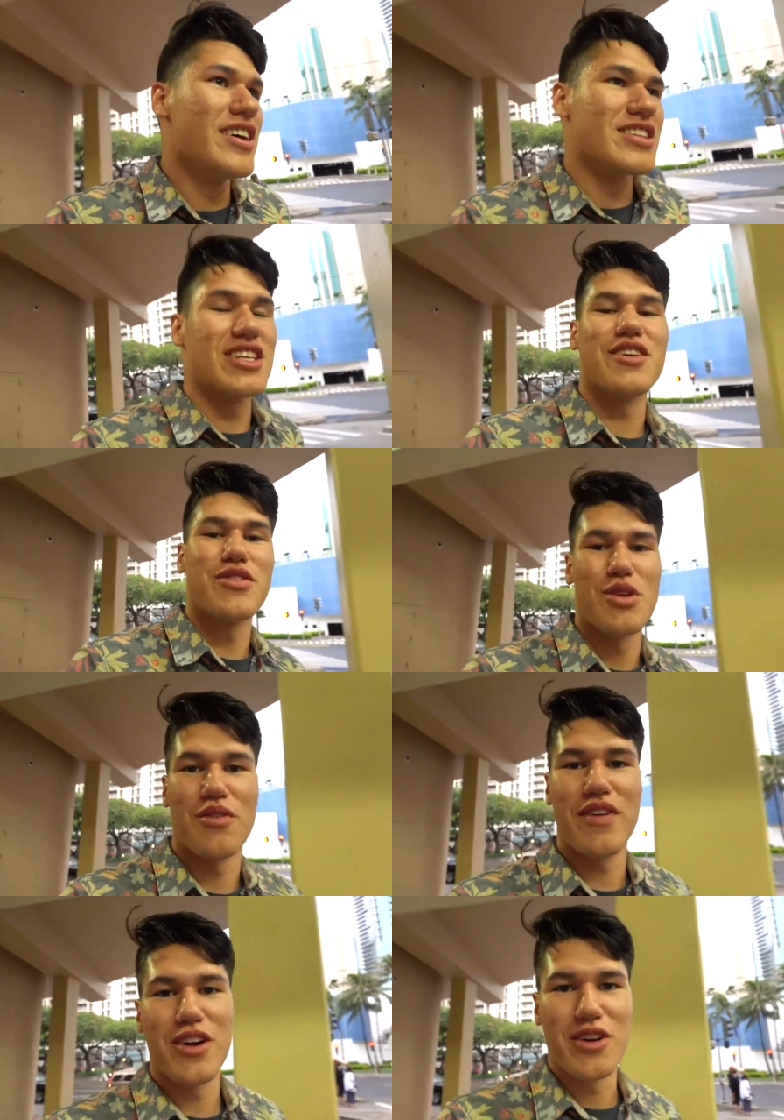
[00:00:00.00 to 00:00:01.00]
to give you
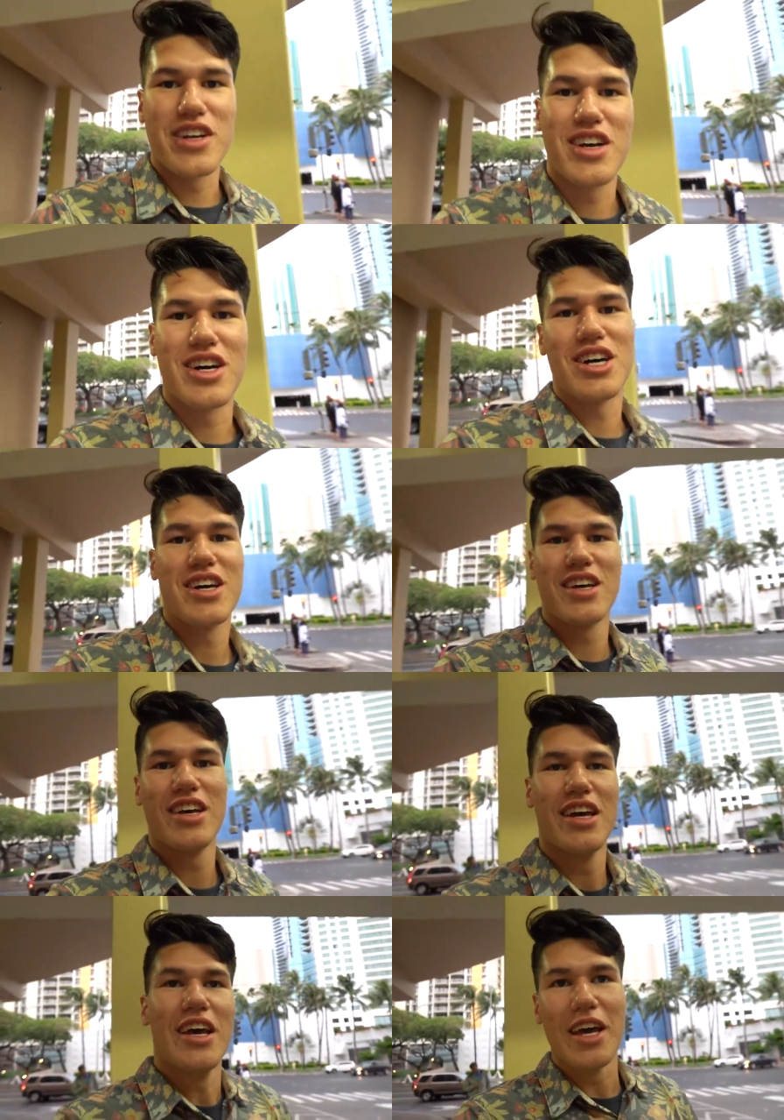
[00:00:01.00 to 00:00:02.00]
a very uh,
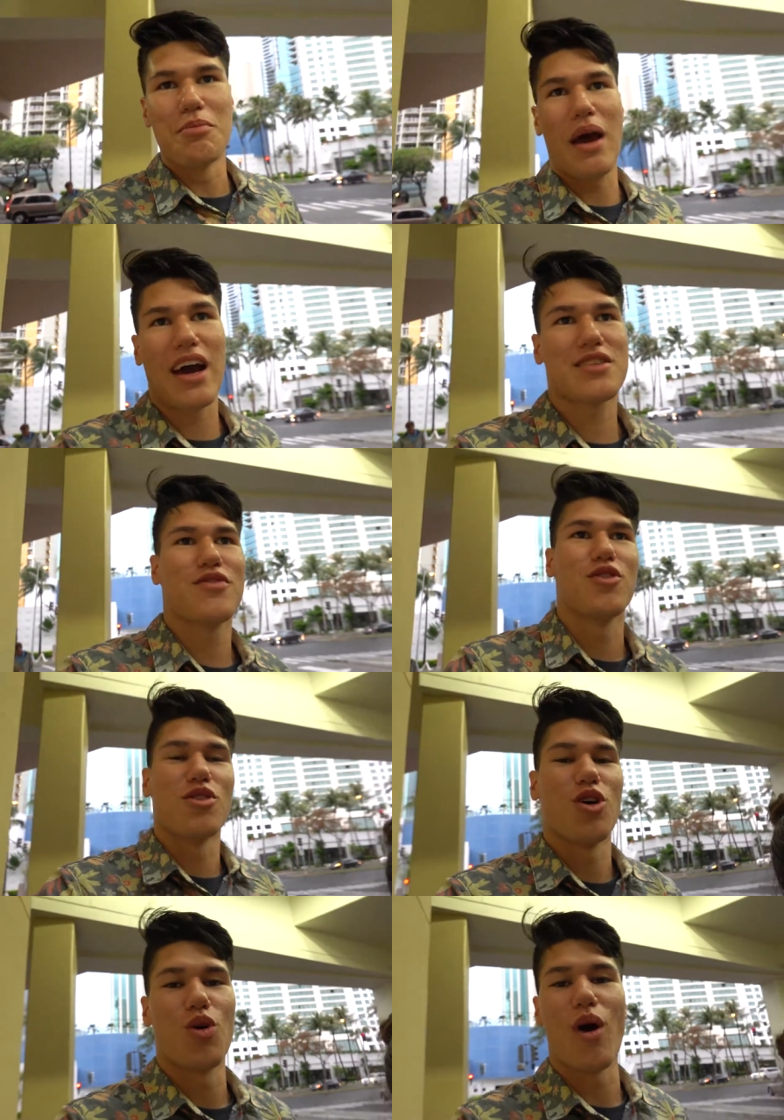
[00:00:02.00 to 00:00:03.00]

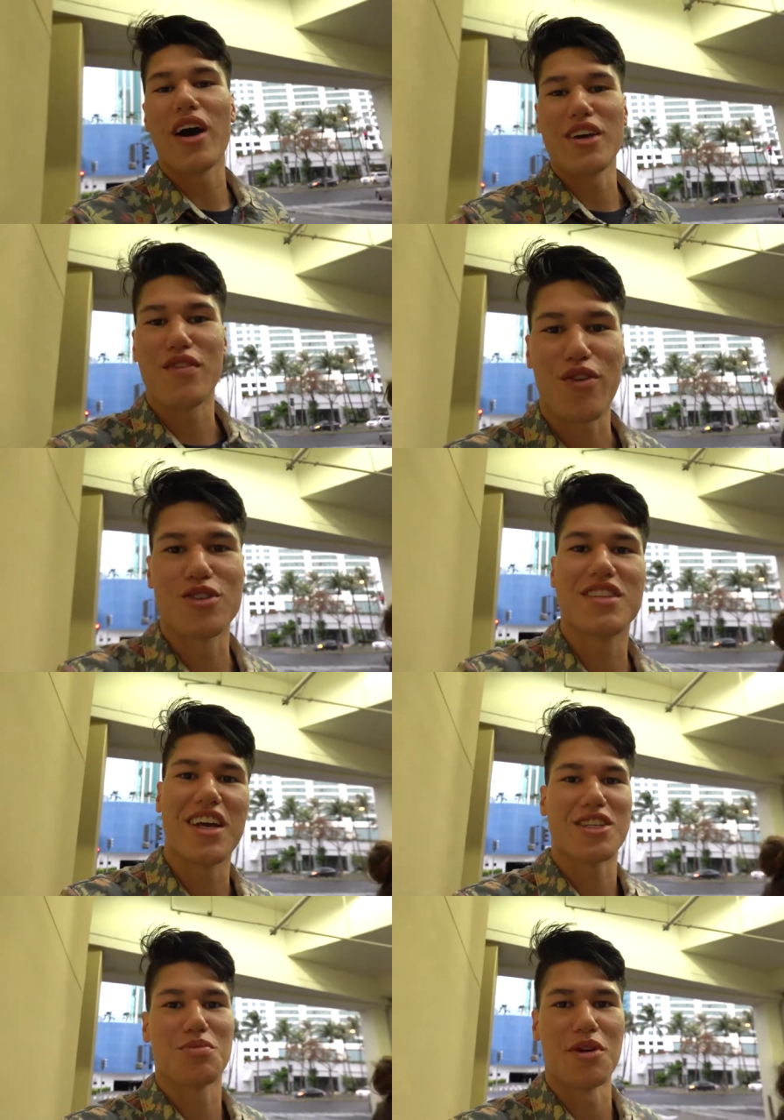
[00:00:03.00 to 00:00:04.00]
impactful Hawaii first
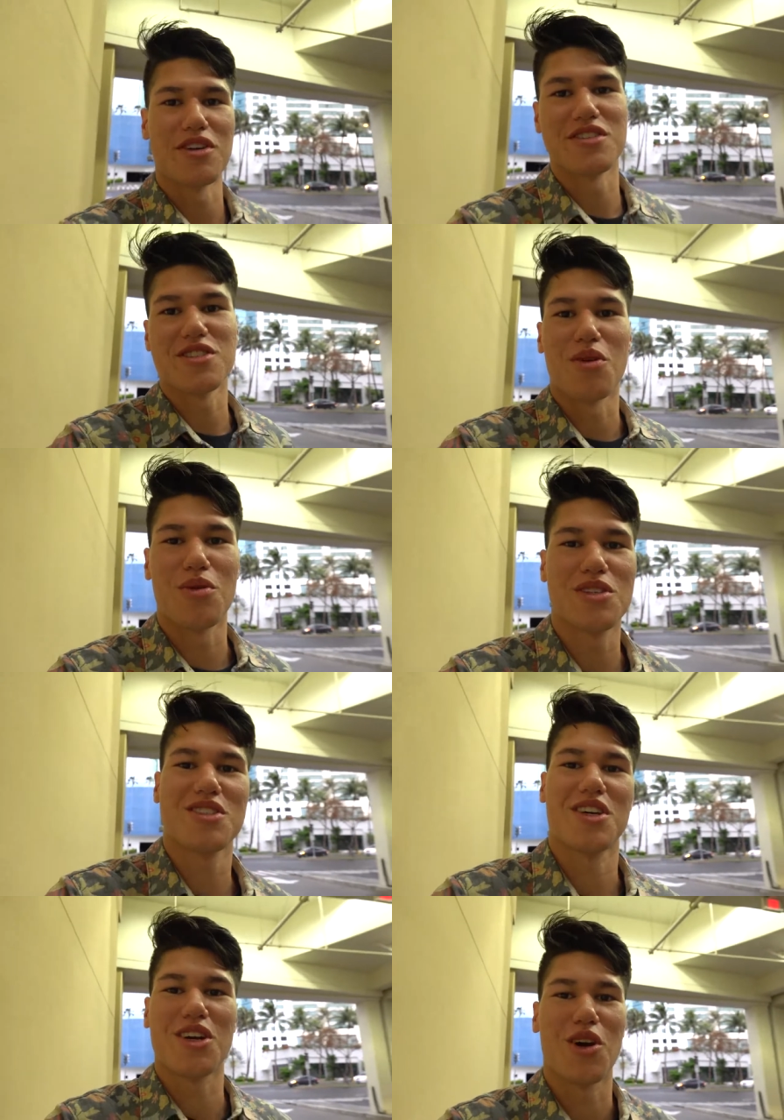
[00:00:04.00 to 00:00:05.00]
day experience. So we're
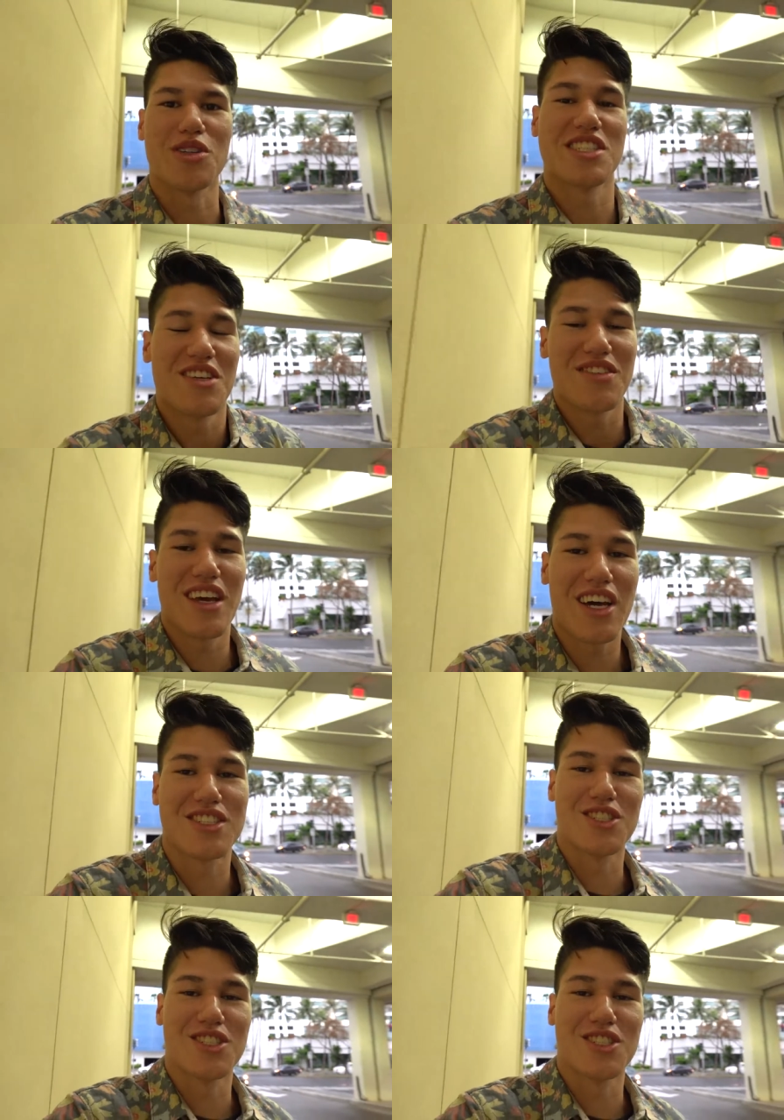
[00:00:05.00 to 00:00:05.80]
just gonna go to CVS